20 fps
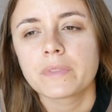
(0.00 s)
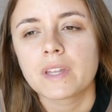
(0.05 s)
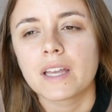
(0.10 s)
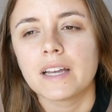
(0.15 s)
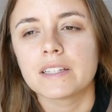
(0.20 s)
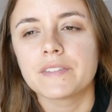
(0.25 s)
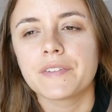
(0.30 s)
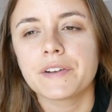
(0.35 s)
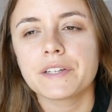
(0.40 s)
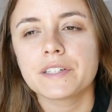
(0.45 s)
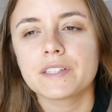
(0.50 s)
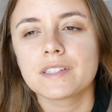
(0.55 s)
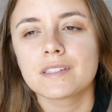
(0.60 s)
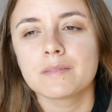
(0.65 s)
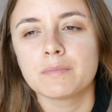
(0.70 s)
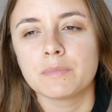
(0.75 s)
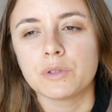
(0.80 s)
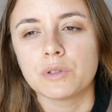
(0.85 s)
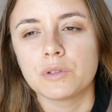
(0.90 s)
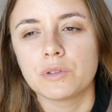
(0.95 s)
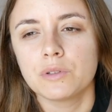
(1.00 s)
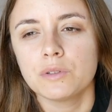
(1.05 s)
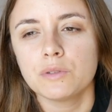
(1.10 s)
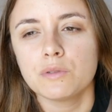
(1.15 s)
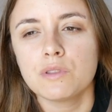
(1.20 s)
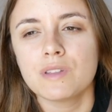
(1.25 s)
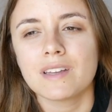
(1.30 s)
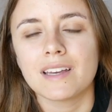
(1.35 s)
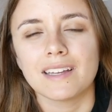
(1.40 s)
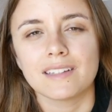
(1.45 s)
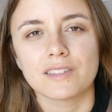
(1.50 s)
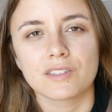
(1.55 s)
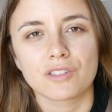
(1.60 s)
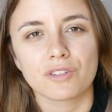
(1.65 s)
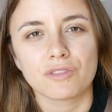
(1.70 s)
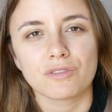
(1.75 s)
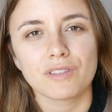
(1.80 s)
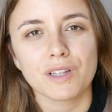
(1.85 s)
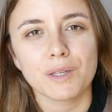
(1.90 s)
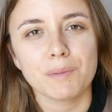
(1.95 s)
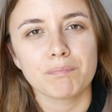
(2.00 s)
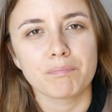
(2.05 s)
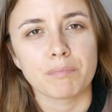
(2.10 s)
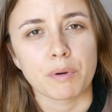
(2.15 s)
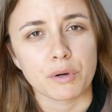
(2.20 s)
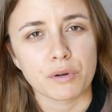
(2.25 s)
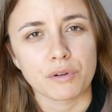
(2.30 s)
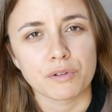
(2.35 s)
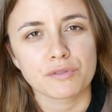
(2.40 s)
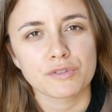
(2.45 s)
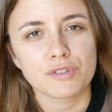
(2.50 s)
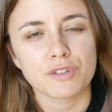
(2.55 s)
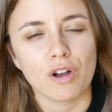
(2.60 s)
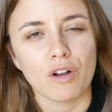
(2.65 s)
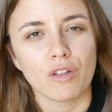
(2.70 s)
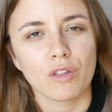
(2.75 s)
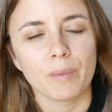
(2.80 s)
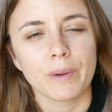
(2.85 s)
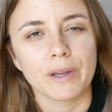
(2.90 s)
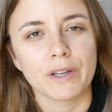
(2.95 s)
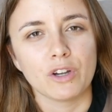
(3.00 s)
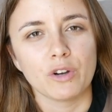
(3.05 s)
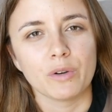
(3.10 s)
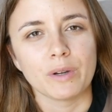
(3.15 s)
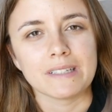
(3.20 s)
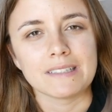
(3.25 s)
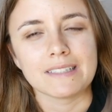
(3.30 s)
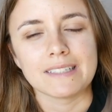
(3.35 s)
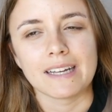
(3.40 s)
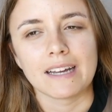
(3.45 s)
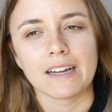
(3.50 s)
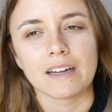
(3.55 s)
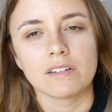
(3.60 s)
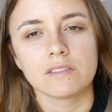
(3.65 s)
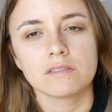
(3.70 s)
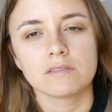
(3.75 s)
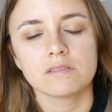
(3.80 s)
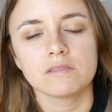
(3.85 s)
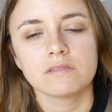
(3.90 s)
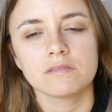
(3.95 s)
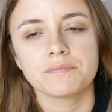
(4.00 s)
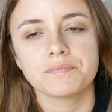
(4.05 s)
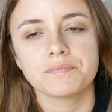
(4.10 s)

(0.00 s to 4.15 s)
smooth. It certainly burns all the way going down.